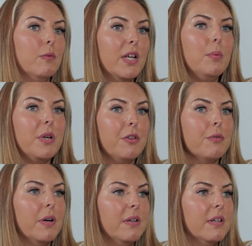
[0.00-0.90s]
really being
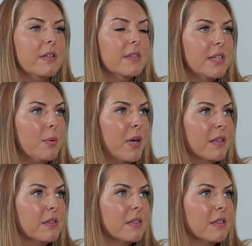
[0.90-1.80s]
thrown in at the deep
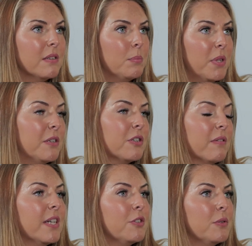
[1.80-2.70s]
end as being a
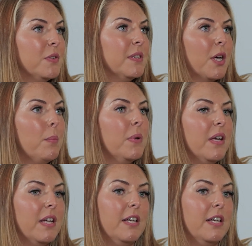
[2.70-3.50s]
director of this company,